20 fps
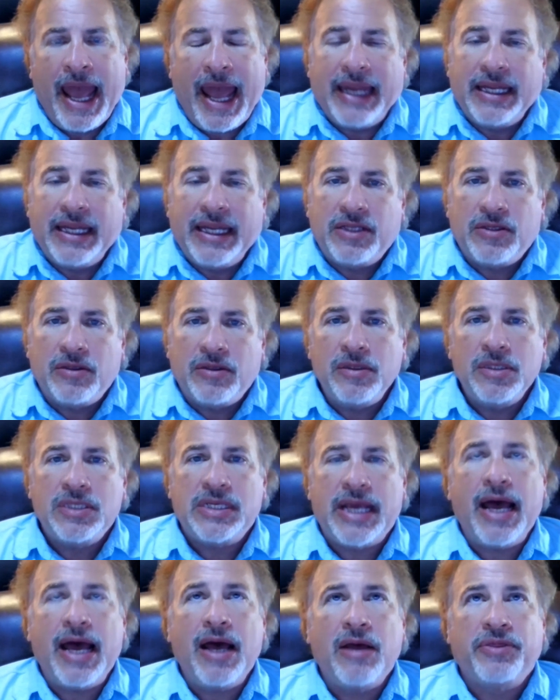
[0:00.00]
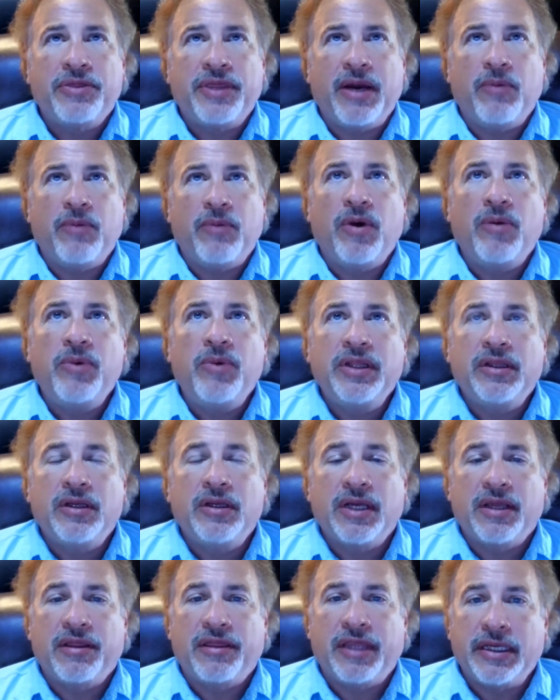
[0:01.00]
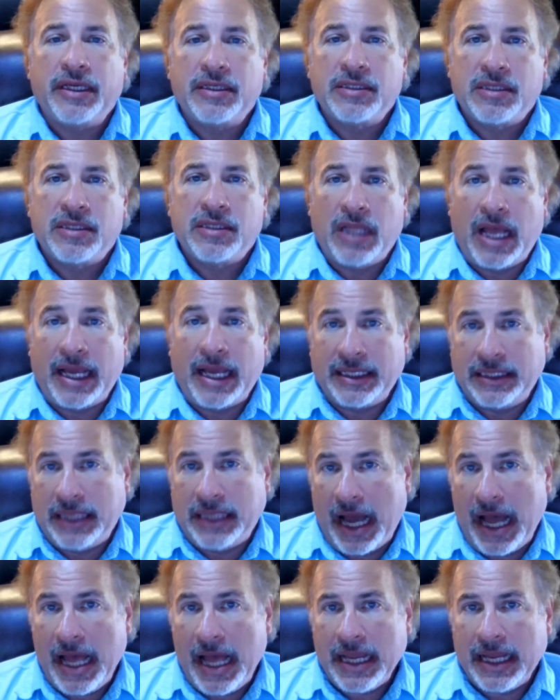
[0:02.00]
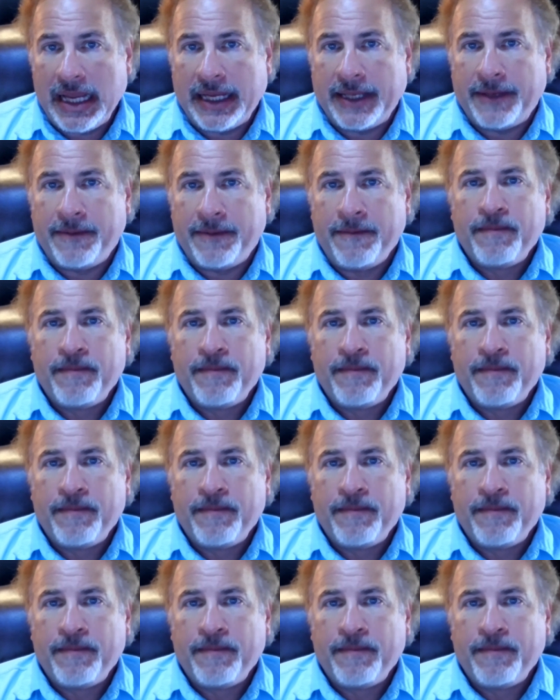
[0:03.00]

And it turns out that when we look at things like diet,